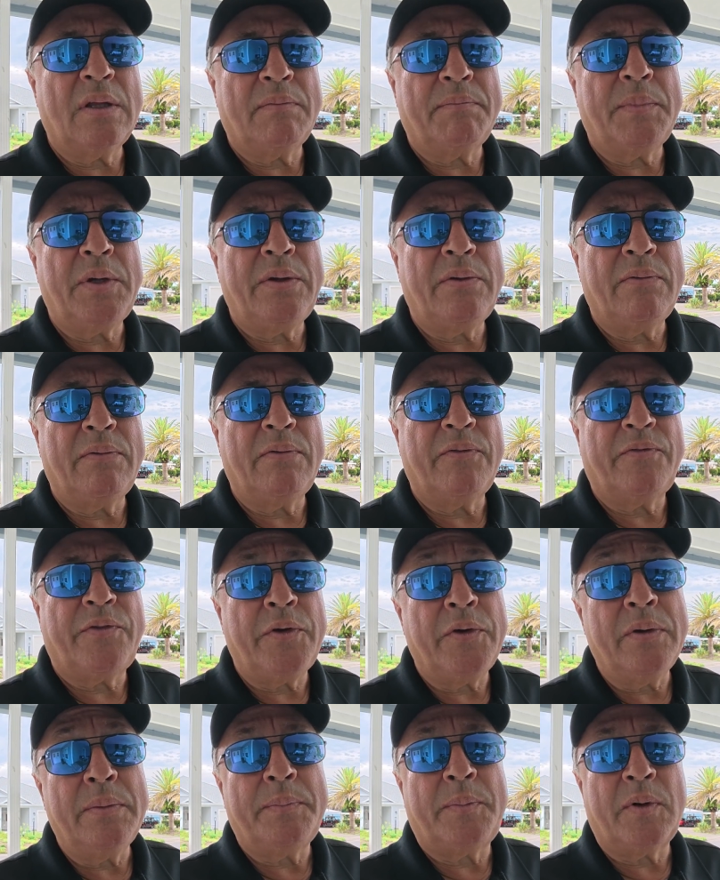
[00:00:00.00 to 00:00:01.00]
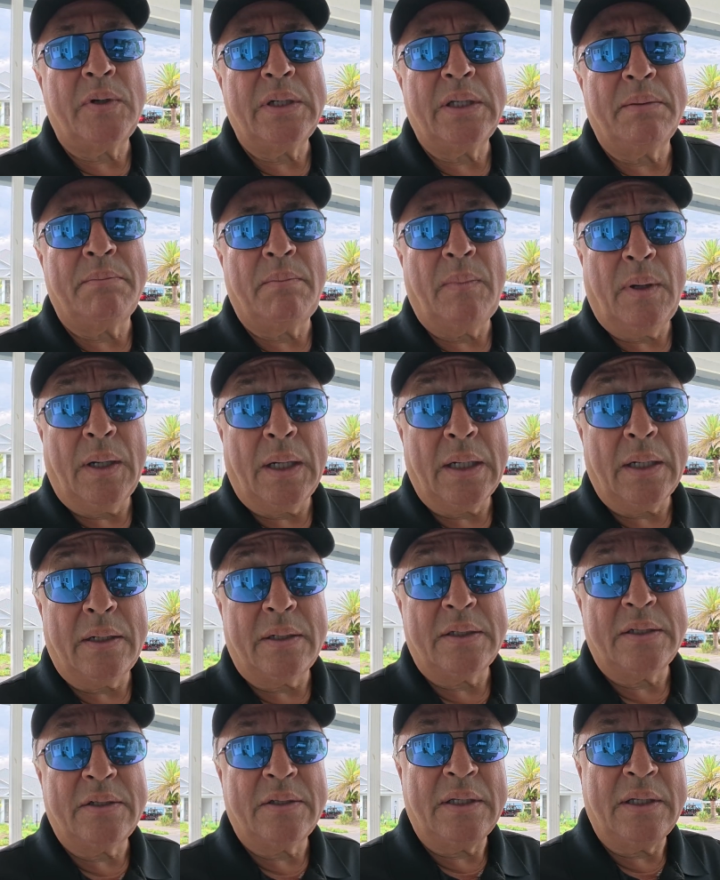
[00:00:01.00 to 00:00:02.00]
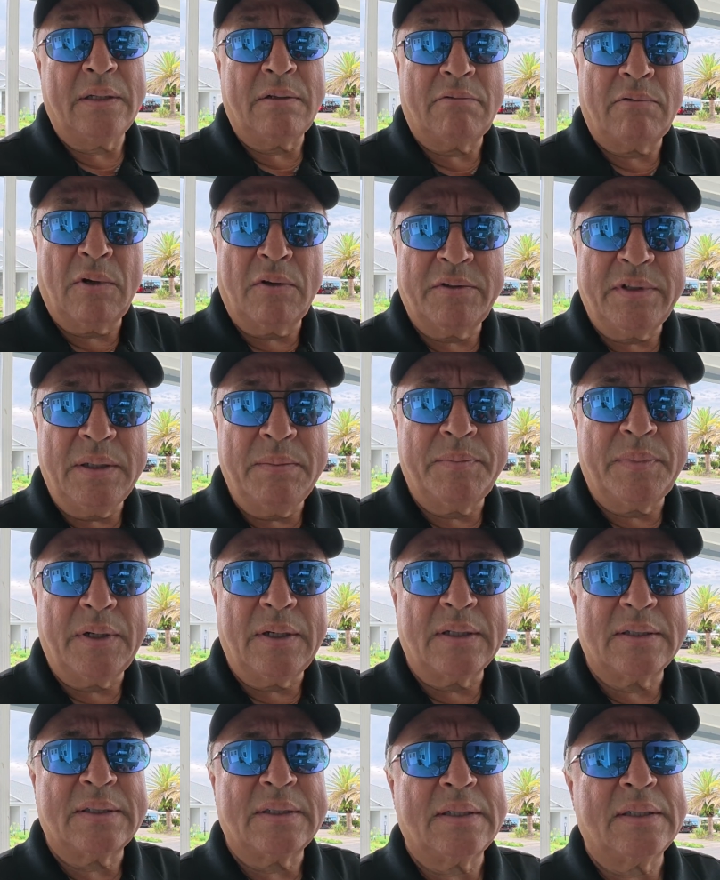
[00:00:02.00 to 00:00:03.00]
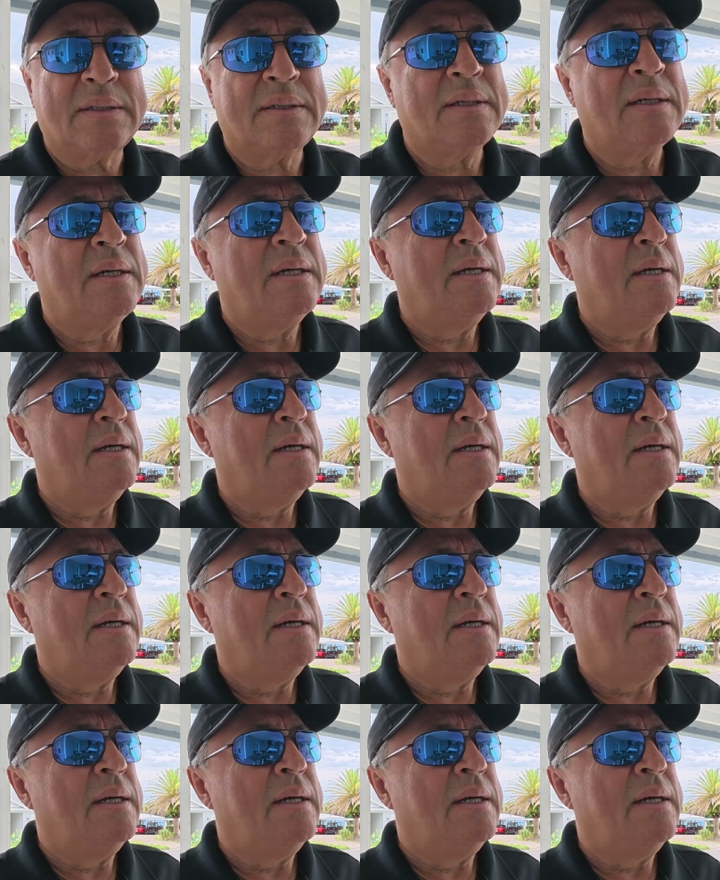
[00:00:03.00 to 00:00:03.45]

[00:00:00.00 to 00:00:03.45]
of the few important markers in the roasting process